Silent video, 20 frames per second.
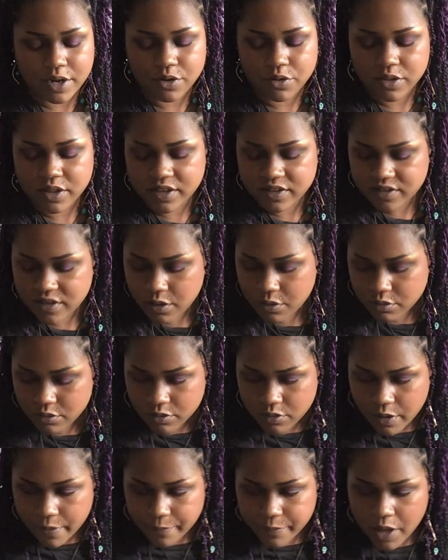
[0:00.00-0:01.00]
I know they say
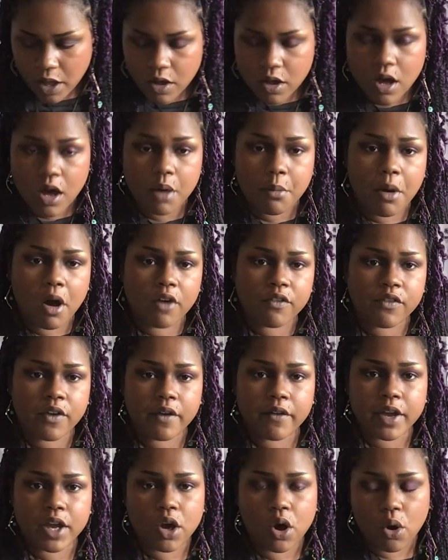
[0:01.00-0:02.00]
y'all come off very